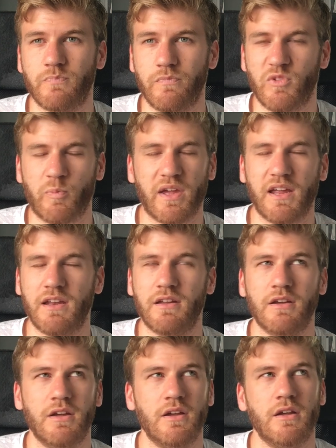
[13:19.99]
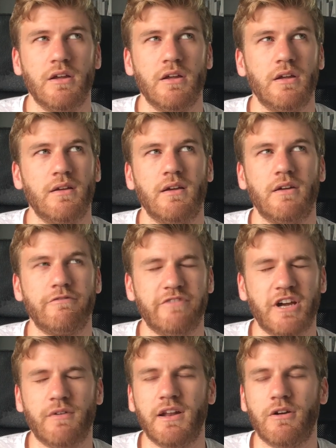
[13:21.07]
It's been a
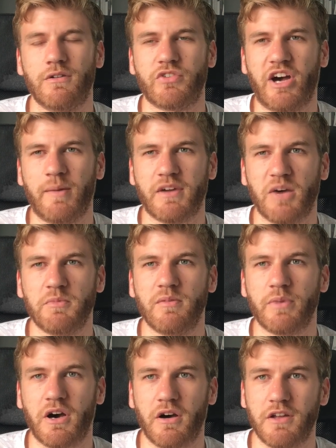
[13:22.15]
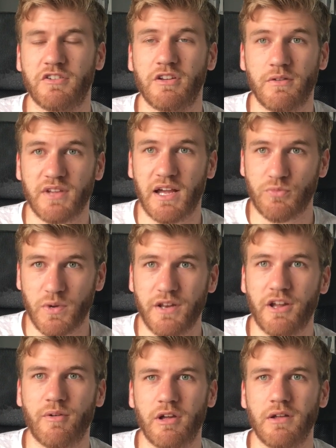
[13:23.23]
very long time coming, but iTunes as we
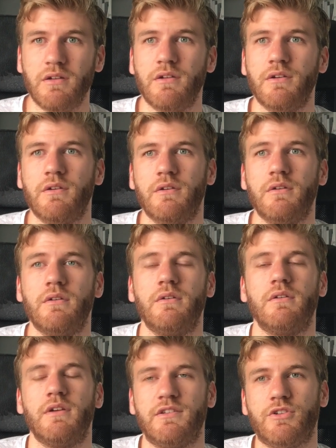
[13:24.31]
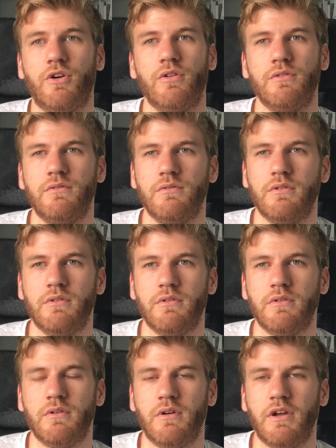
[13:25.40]
know it is gone
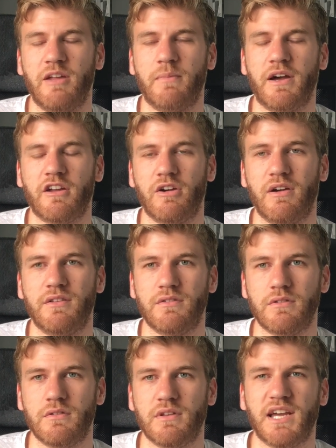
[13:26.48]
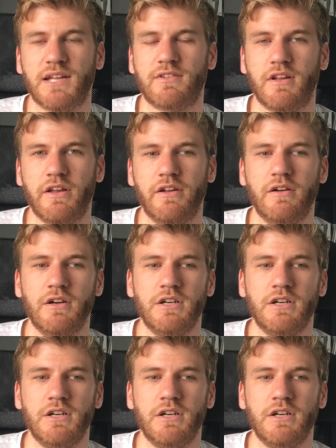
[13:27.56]
in macOS Catalina.